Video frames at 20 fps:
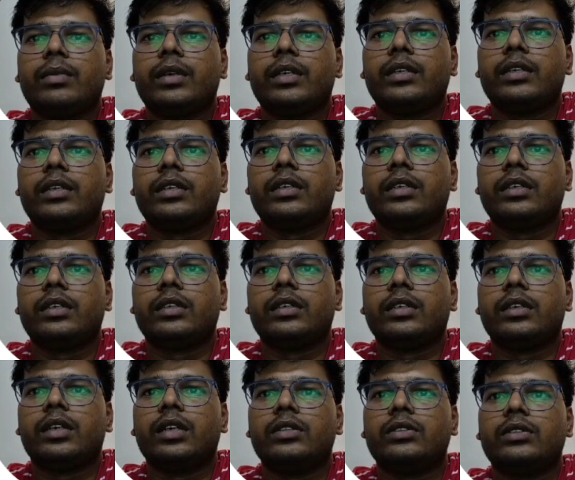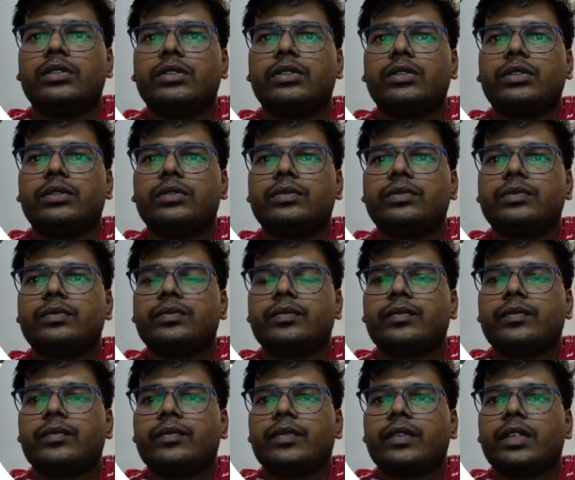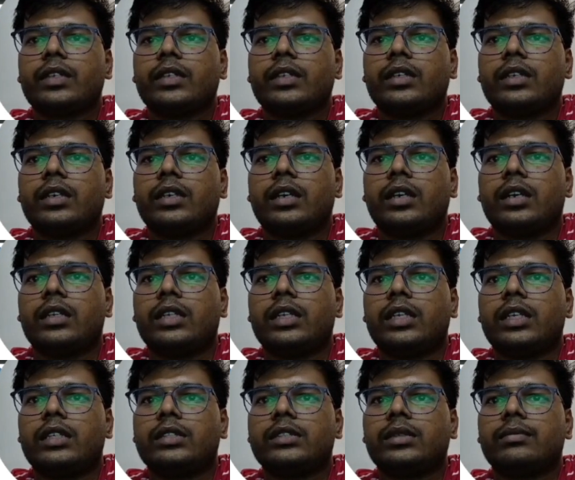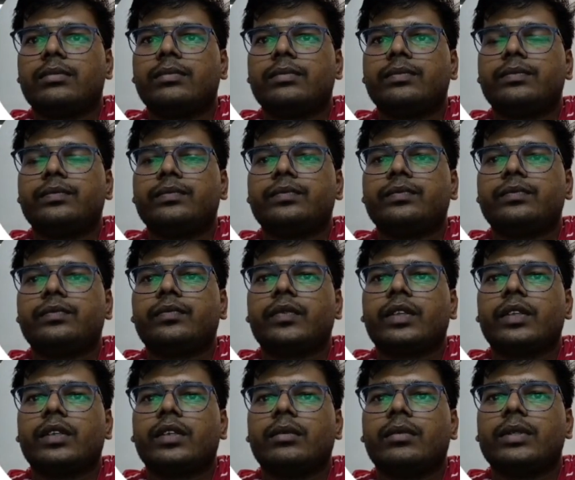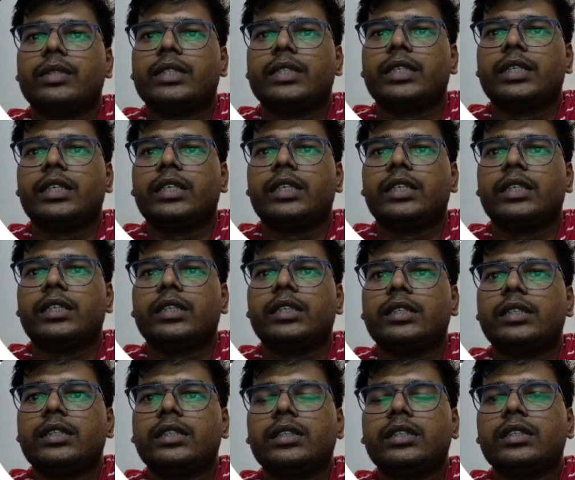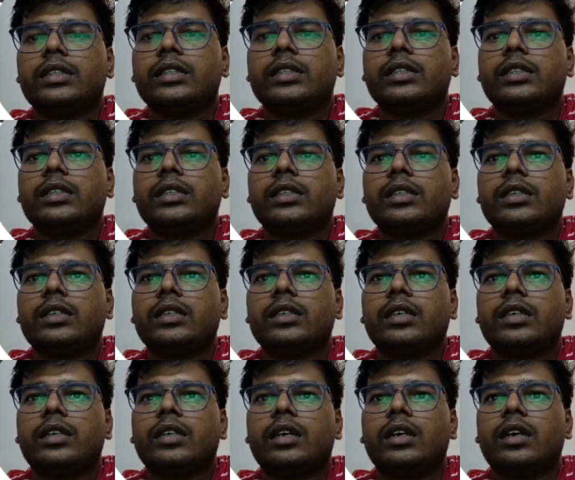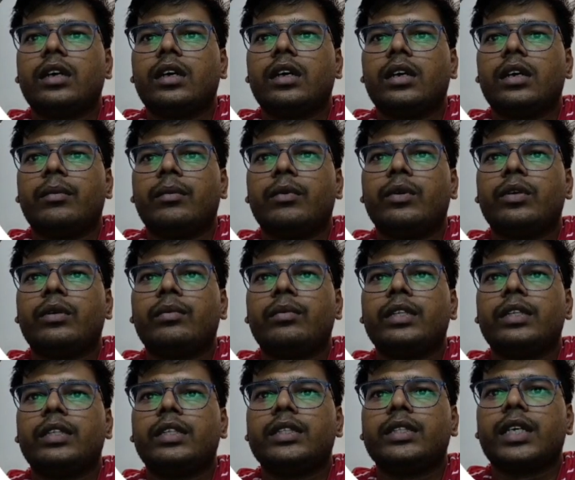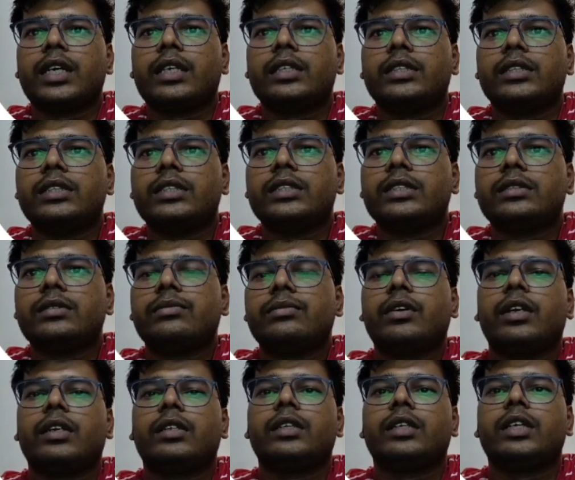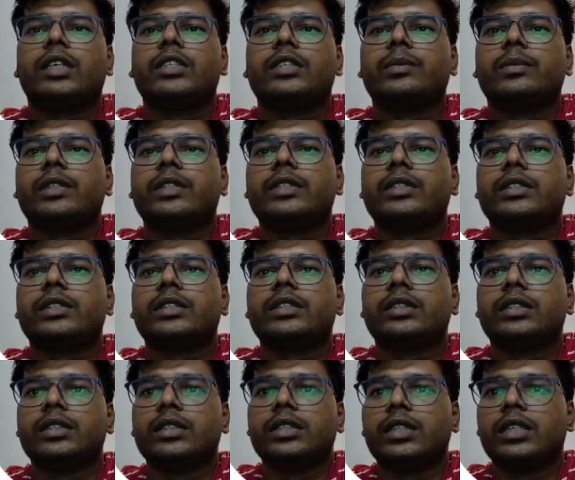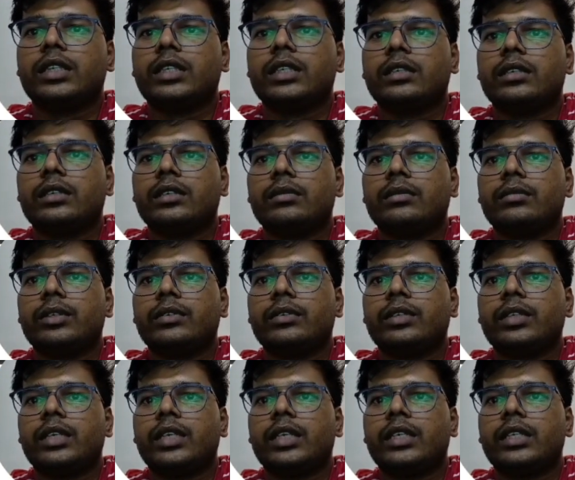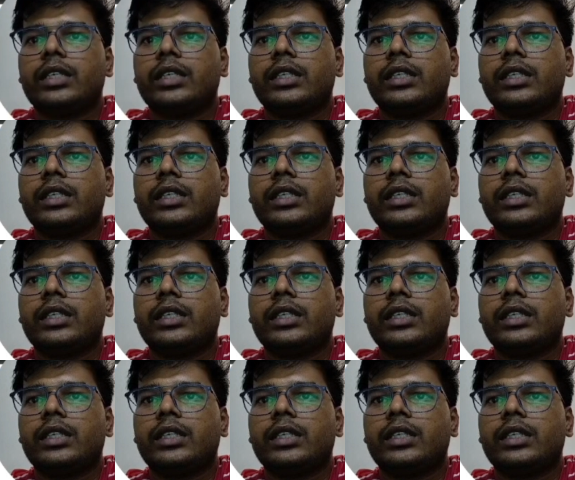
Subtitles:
but also there are some basically more monthly charges for the customers in between